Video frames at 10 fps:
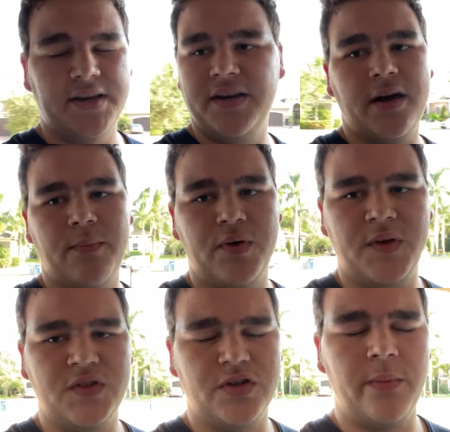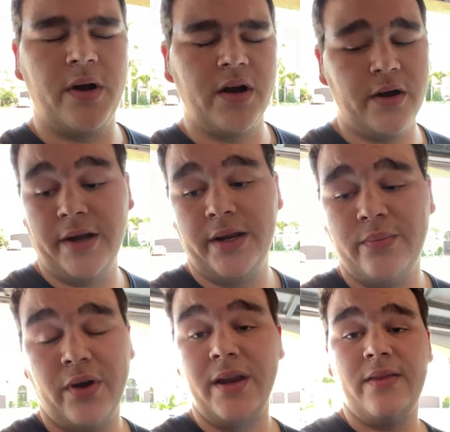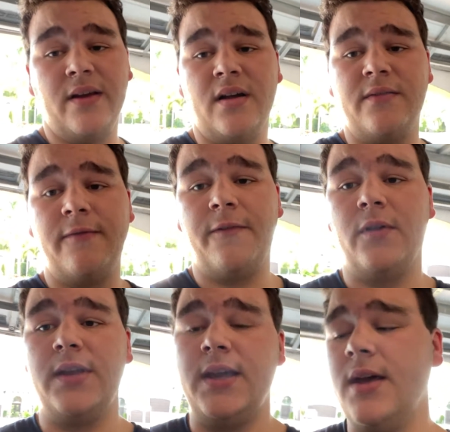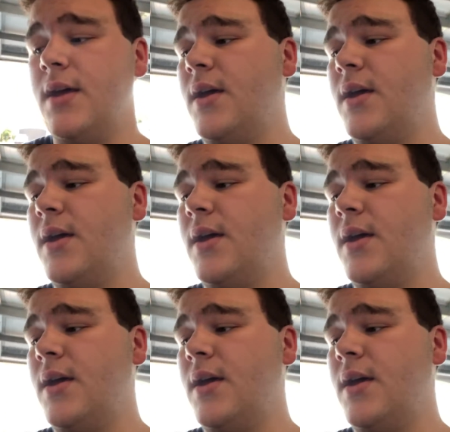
I did not put the strut bar on. I didn't put anything on fully.